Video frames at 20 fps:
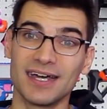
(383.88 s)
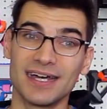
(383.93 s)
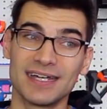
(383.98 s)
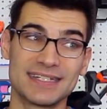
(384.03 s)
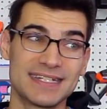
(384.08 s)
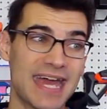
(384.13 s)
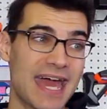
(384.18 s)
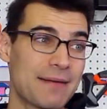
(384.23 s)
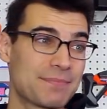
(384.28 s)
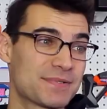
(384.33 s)

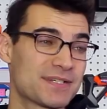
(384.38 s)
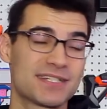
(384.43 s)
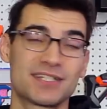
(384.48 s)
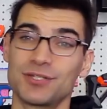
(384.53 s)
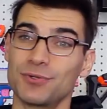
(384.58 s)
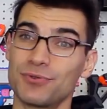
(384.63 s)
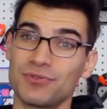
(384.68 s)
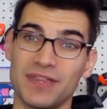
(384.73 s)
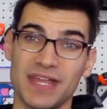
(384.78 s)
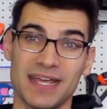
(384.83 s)
adapt
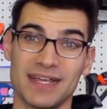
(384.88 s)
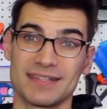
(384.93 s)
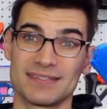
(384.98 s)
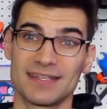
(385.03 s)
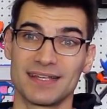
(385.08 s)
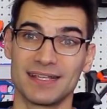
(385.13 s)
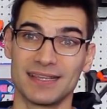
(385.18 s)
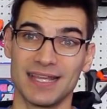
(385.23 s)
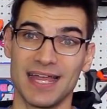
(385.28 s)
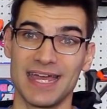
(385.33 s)
to things
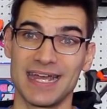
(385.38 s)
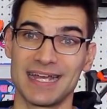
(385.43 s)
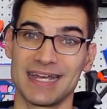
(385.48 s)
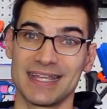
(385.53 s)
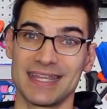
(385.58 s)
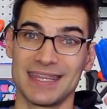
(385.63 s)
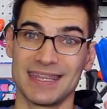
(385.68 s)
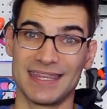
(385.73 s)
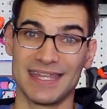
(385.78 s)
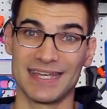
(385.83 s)
like
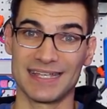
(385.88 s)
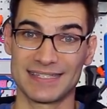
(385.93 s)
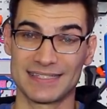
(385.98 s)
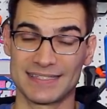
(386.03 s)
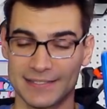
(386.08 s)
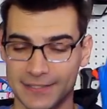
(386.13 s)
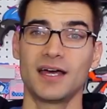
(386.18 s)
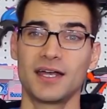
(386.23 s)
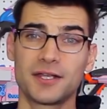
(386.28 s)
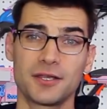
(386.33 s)

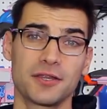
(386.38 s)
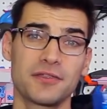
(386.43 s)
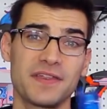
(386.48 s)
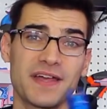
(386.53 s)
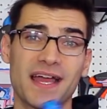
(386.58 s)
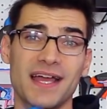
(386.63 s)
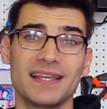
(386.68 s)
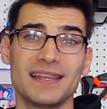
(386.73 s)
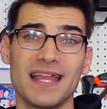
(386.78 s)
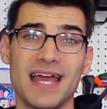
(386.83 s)
this. Another
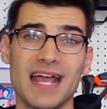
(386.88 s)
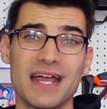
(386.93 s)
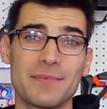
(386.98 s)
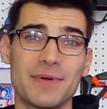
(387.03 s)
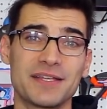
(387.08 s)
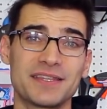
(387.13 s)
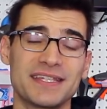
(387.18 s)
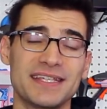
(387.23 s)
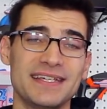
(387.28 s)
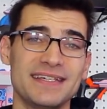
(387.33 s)
thing I like
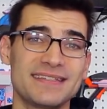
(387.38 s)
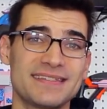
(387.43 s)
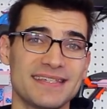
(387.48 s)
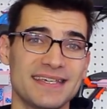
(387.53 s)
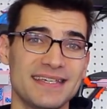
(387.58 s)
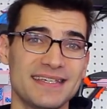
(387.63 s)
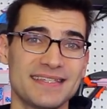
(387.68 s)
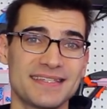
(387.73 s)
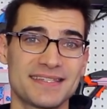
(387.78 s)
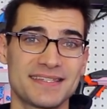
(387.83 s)
about these
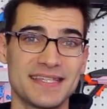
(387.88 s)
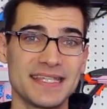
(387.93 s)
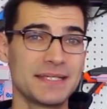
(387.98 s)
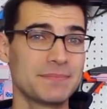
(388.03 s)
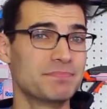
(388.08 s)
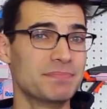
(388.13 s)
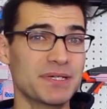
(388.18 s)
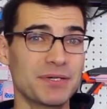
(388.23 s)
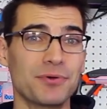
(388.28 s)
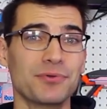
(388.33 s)
is the
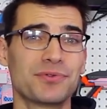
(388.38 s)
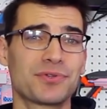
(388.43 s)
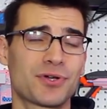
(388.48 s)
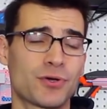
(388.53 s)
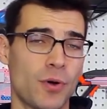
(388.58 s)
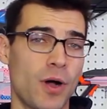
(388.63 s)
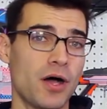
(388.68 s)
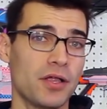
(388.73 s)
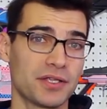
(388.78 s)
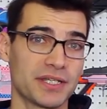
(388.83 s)
build
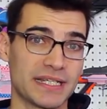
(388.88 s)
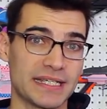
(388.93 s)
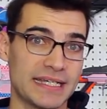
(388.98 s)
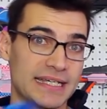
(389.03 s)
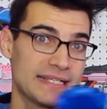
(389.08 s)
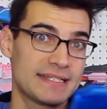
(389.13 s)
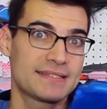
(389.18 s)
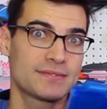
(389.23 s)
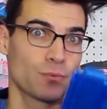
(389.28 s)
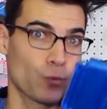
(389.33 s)
quality.
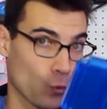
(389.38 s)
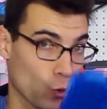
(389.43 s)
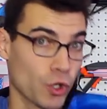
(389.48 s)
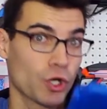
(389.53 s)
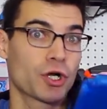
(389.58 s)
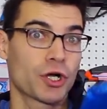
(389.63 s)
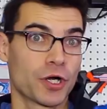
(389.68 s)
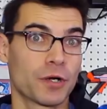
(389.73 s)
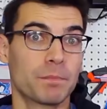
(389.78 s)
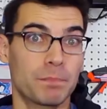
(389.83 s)
It's
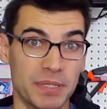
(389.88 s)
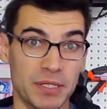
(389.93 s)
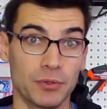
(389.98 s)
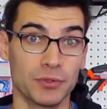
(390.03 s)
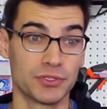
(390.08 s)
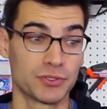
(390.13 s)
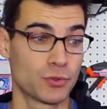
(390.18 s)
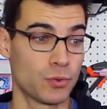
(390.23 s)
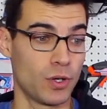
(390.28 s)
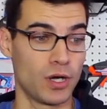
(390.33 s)
worker
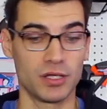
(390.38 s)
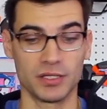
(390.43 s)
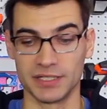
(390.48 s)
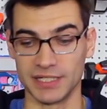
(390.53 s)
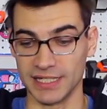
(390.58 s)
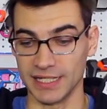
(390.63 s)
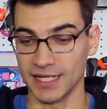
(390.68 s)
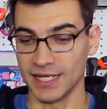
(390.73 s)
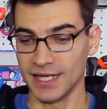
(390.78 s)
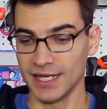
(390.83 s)
build
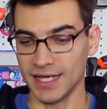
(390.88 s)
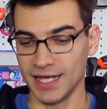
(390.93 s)
quality.